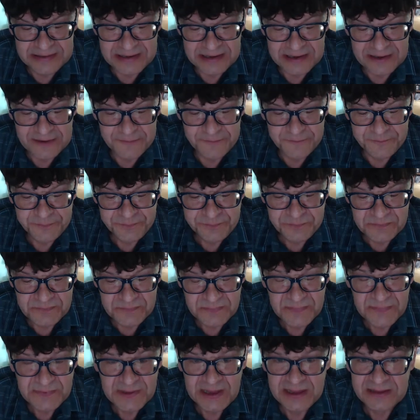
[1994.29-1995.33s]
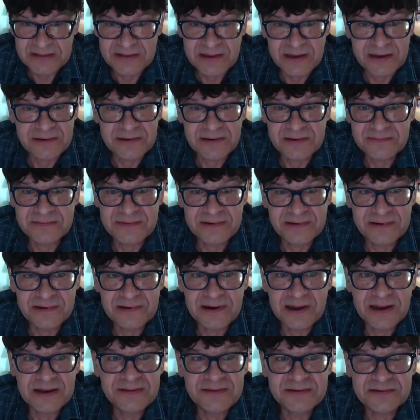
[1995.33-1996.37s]
Um, And there are, there
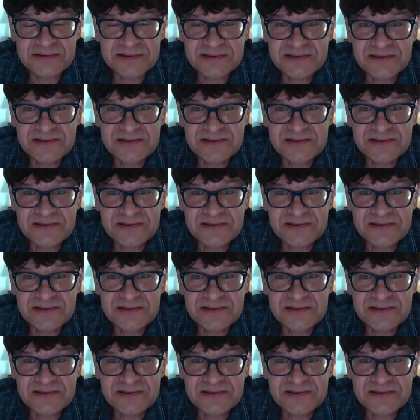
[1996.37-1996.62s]
are others.